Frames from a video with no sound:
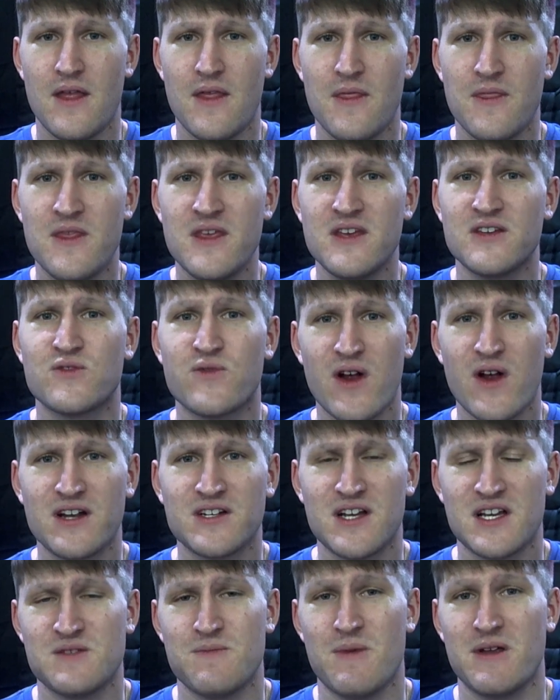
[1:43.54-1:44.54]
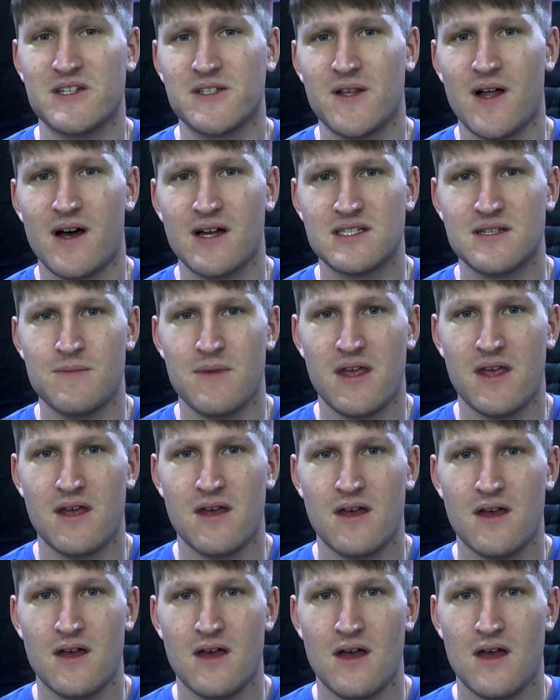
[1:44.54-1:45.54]
this franchise meant a lot to
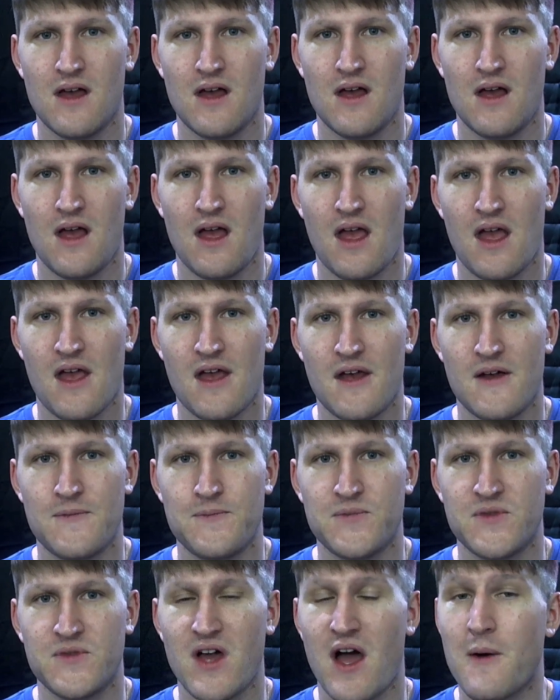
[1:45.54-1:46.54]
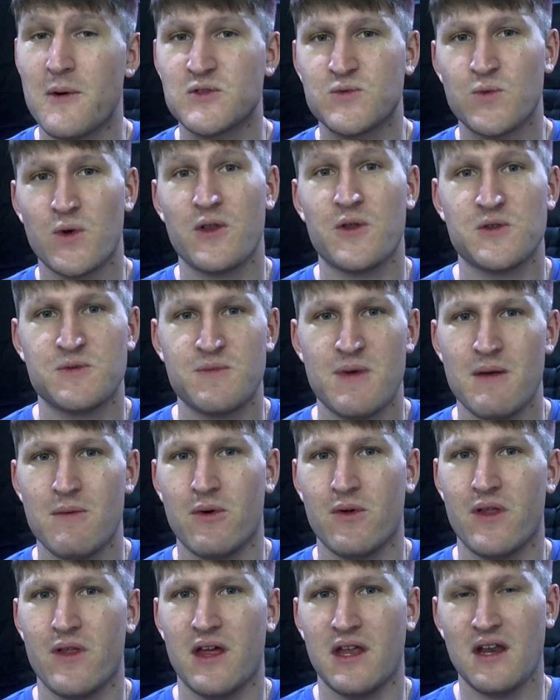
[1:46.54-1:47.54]
me. And I was one of those
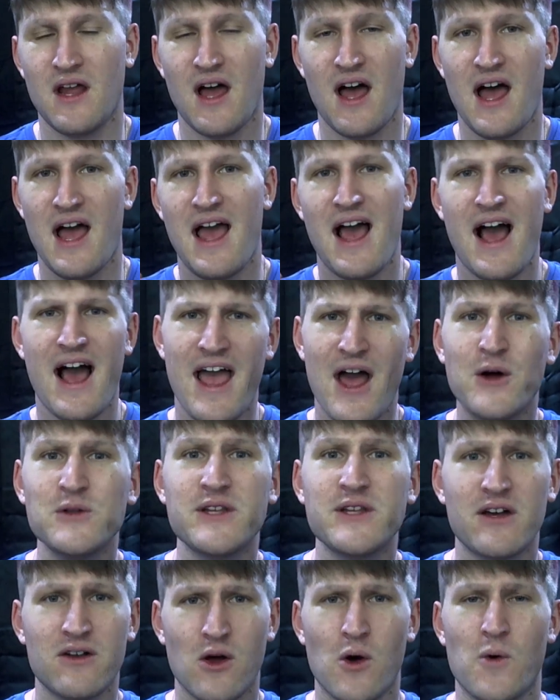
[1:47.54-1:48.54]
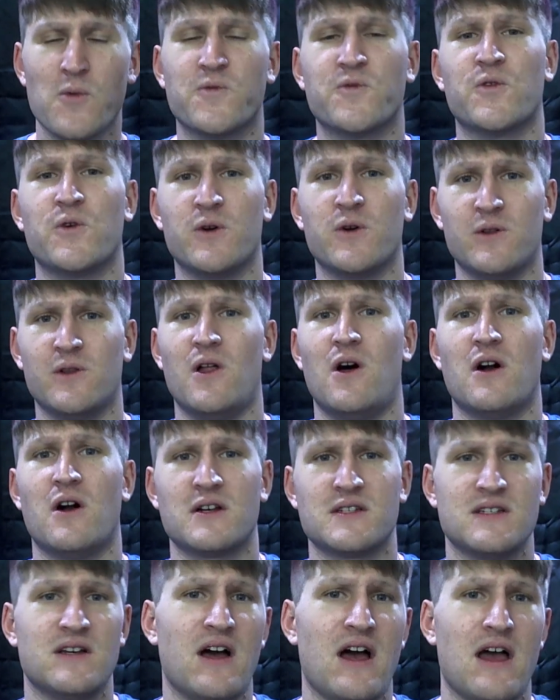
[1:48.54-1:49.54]
people that I held out hope for a long
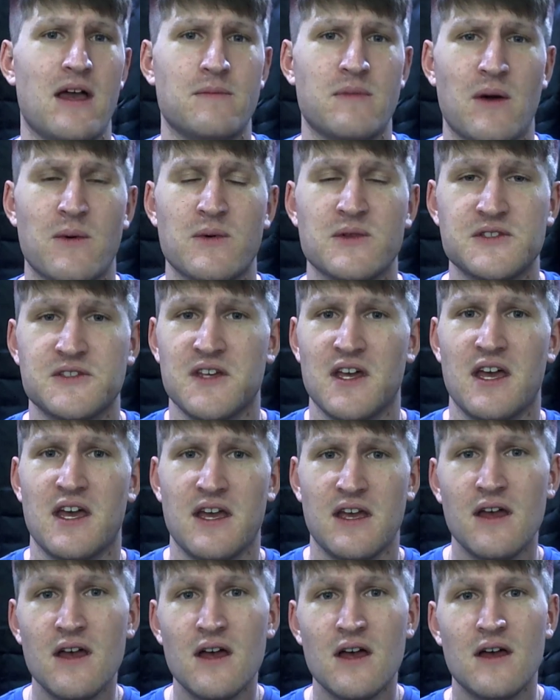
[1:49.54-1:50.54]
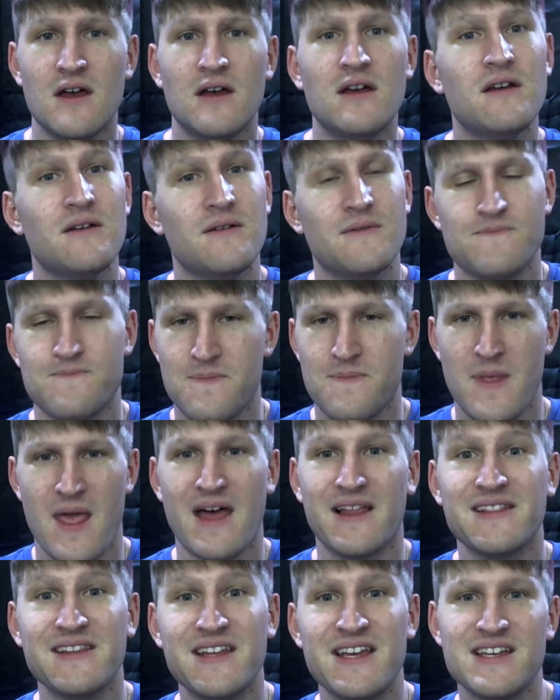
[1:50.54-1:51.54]
time. I would say
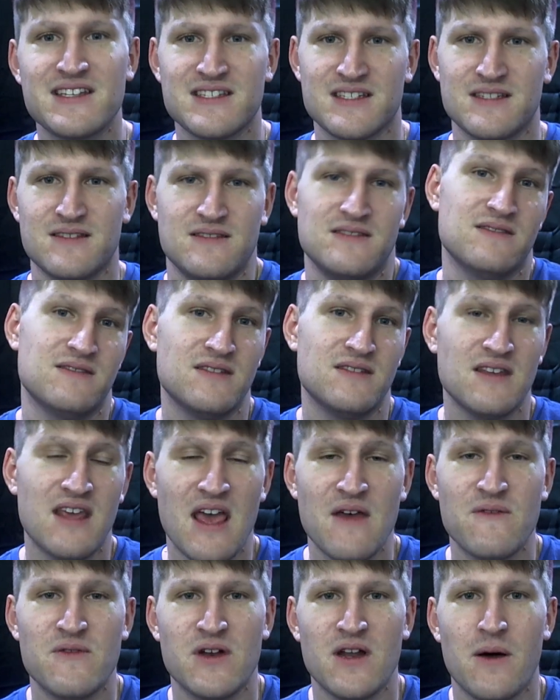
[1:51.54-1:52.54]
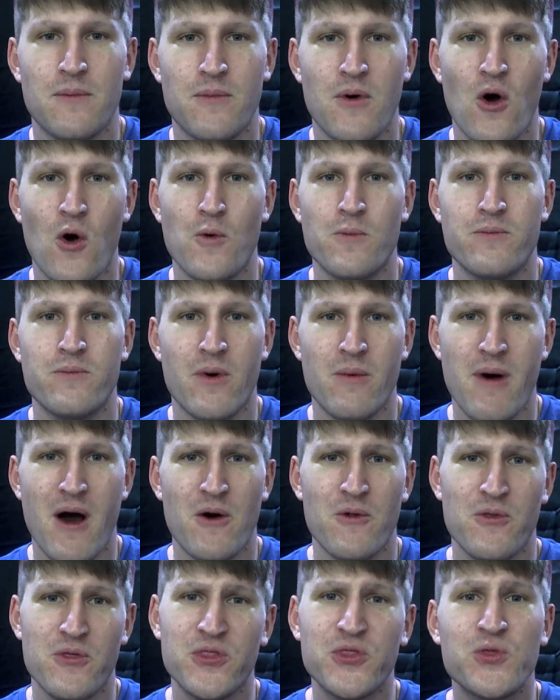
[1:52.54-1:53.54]
at least given up hope
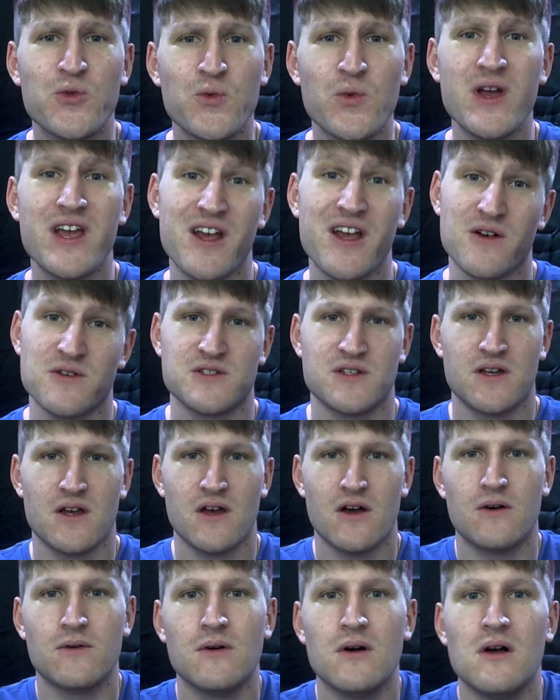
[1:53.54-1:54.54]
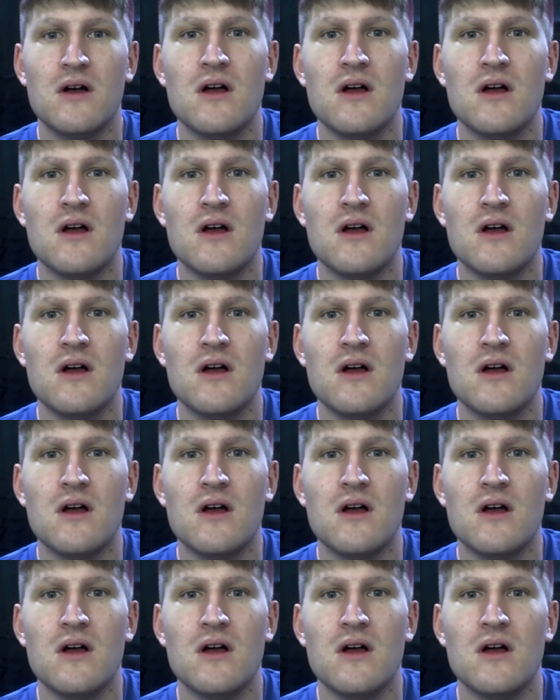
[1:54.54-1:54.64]
about 3 years ago.